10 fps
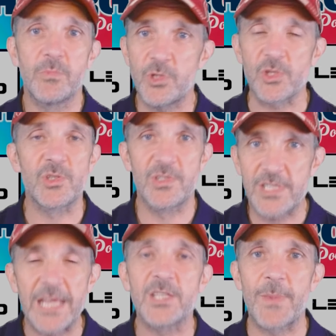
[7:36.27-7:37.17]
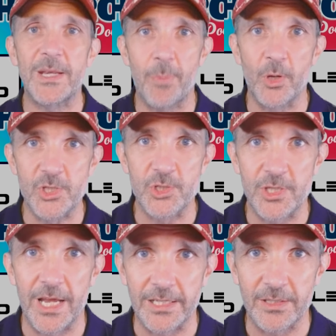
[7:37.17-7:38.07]
just take as many points as you
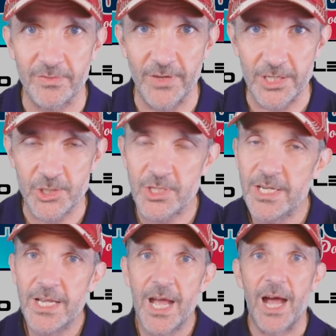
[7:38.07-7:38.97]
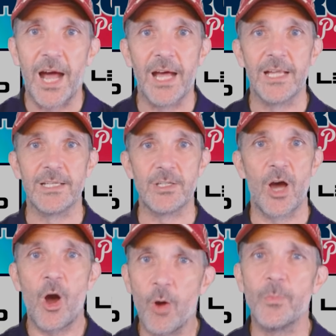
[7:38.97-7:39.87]
can to the finish. And I
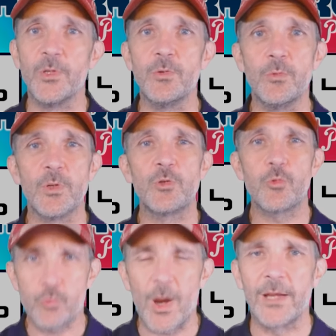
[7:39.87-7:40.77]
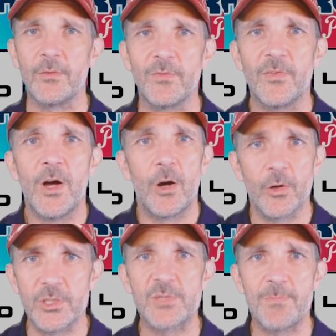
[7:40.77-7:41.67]
hope you triumph
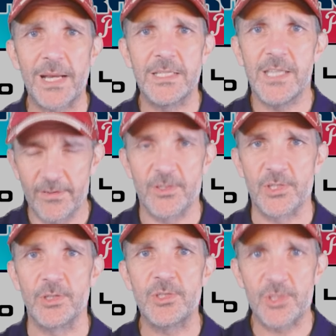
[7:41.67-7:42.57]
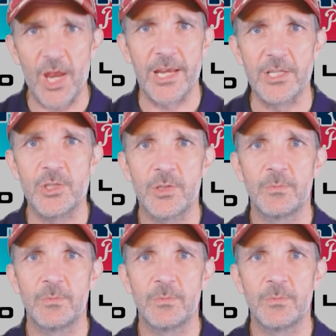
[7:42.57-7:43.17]
on this magnificent stage.